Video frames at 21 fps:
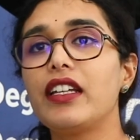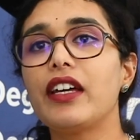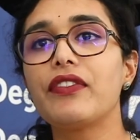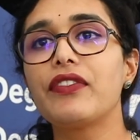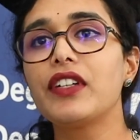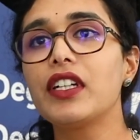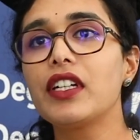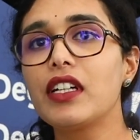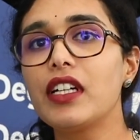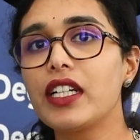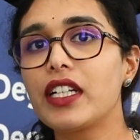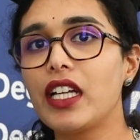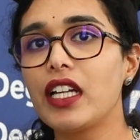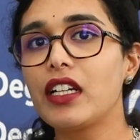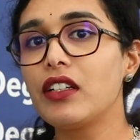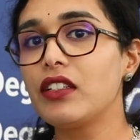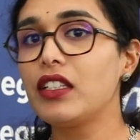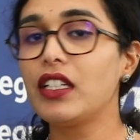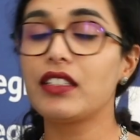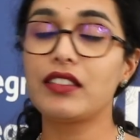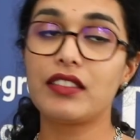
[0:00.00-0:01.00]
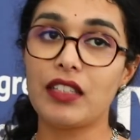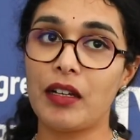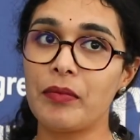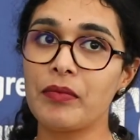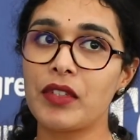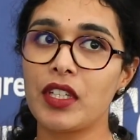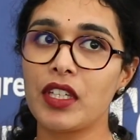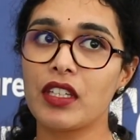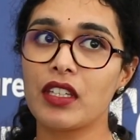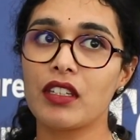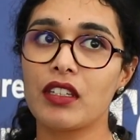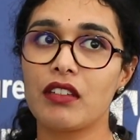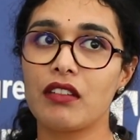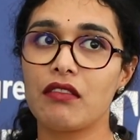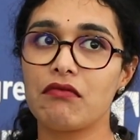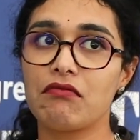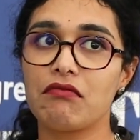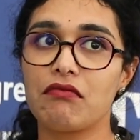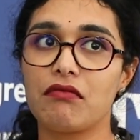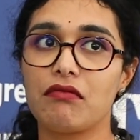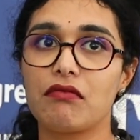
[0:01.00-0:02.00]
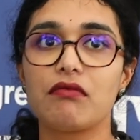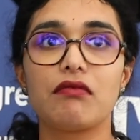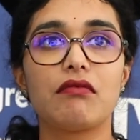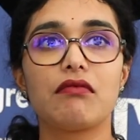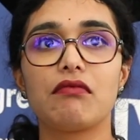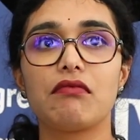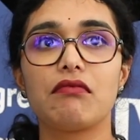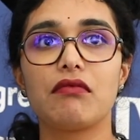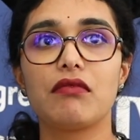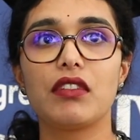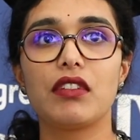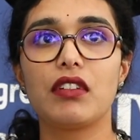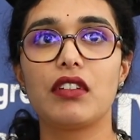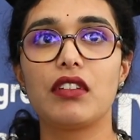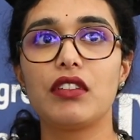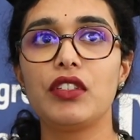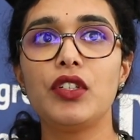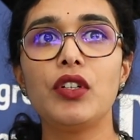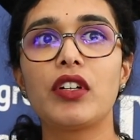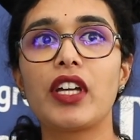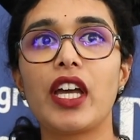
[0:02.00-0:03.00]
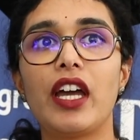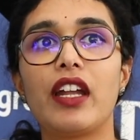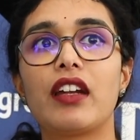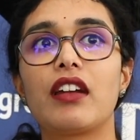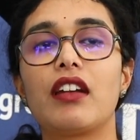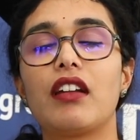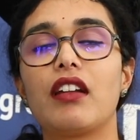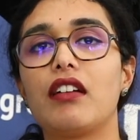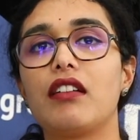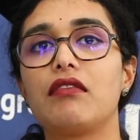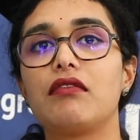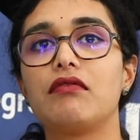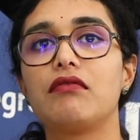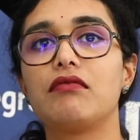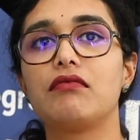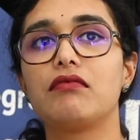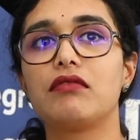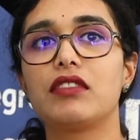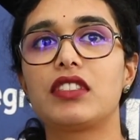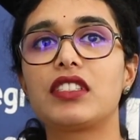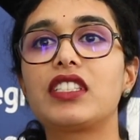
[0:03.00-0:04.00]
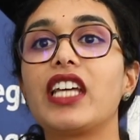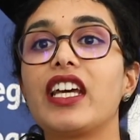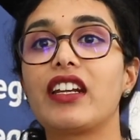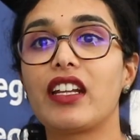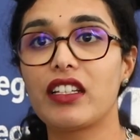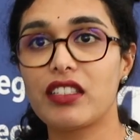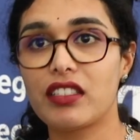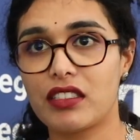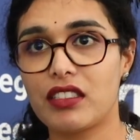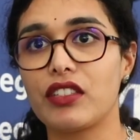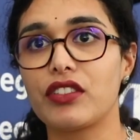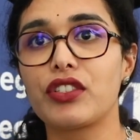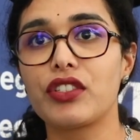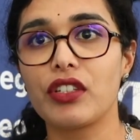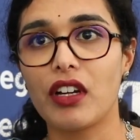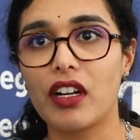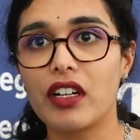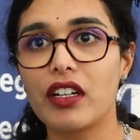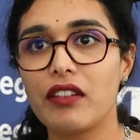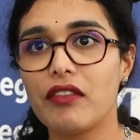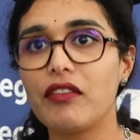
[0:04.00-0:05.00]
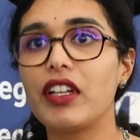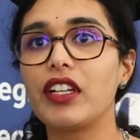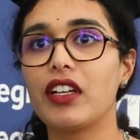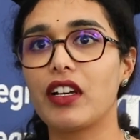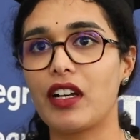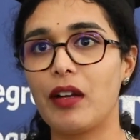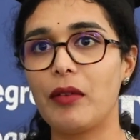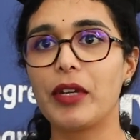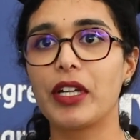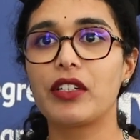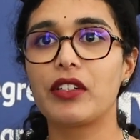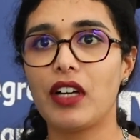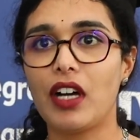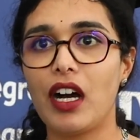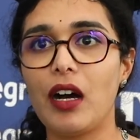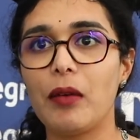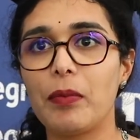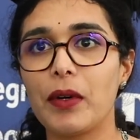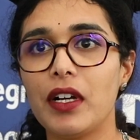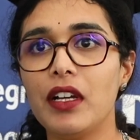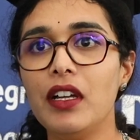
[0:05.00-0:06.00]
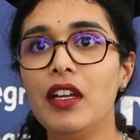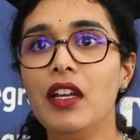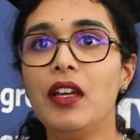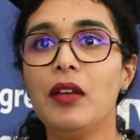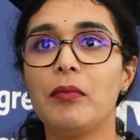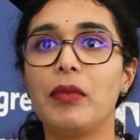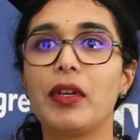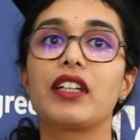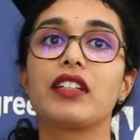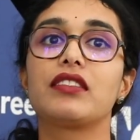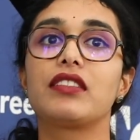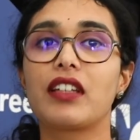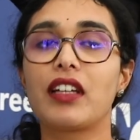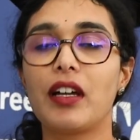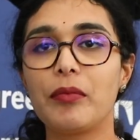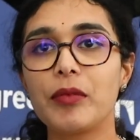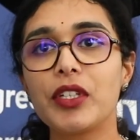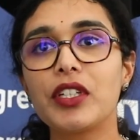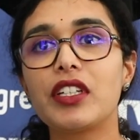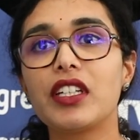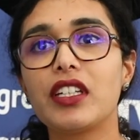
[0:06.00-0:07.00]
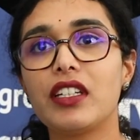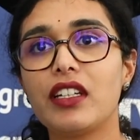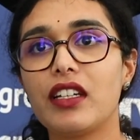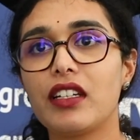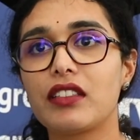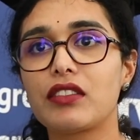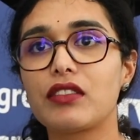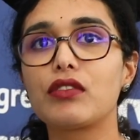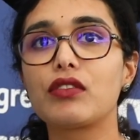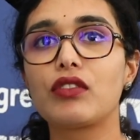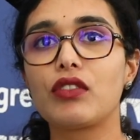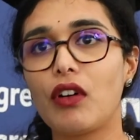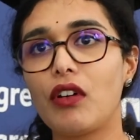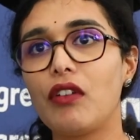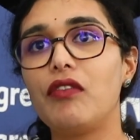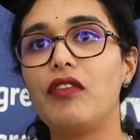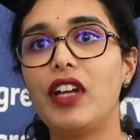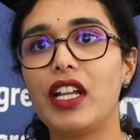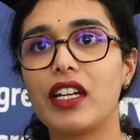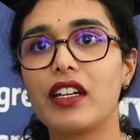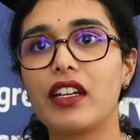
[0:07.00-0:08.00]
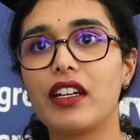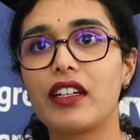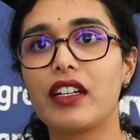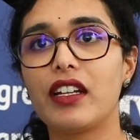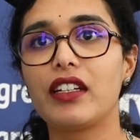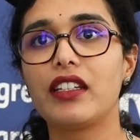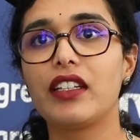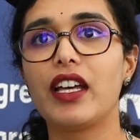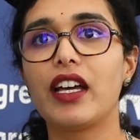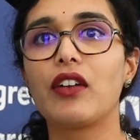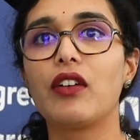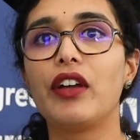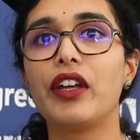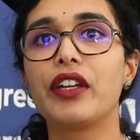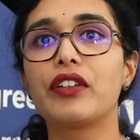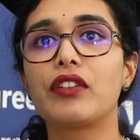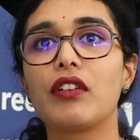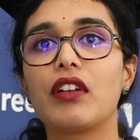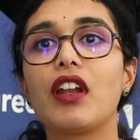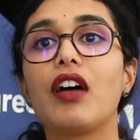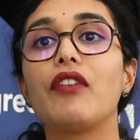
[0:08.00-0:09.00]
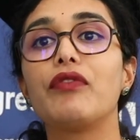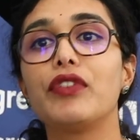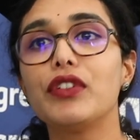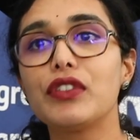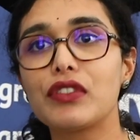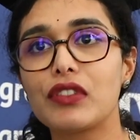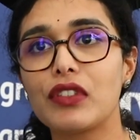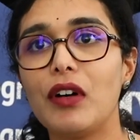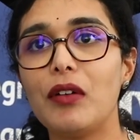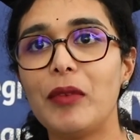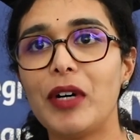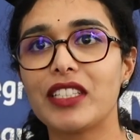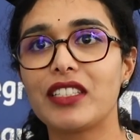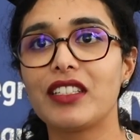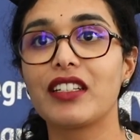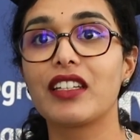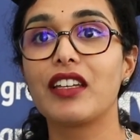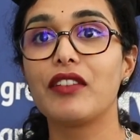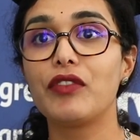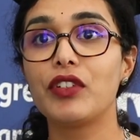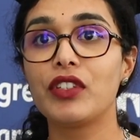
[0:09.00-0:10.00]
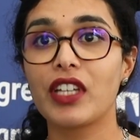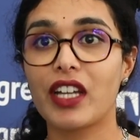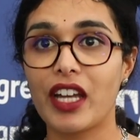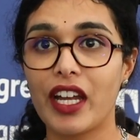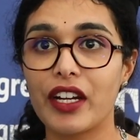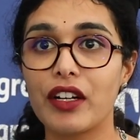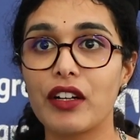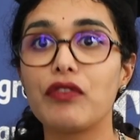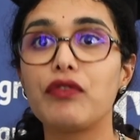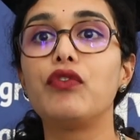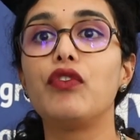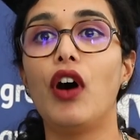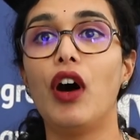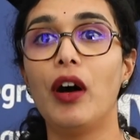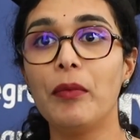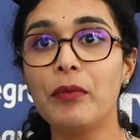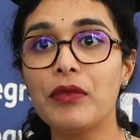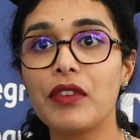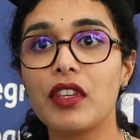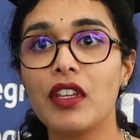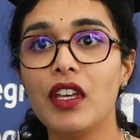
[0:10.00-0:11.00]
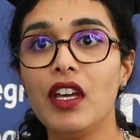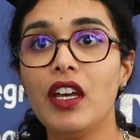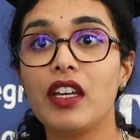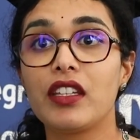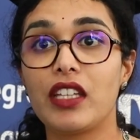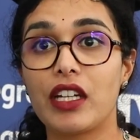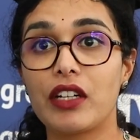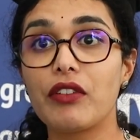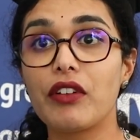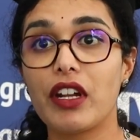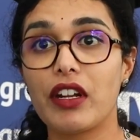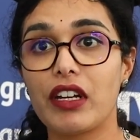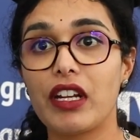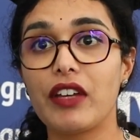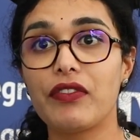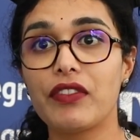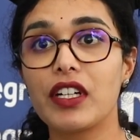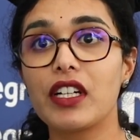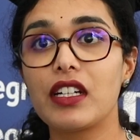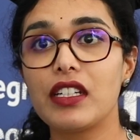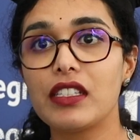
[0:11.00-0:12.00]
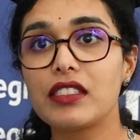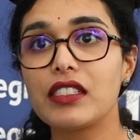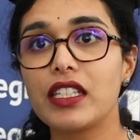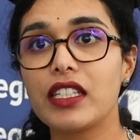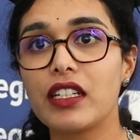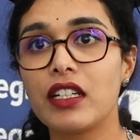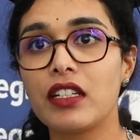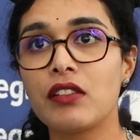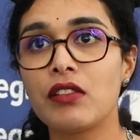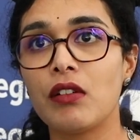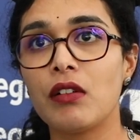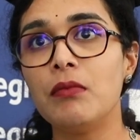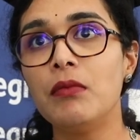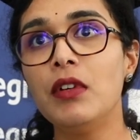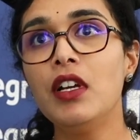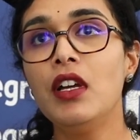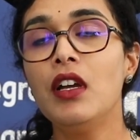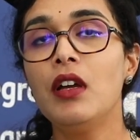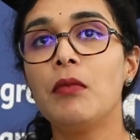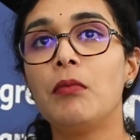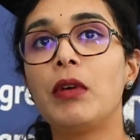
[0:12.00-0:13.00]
definitely tell you that something you can stay rest assured when you're coming to Harper, because the community here is so well knit, and they're going to love you so much and give you the kind of warmth that you are definitely seen at home.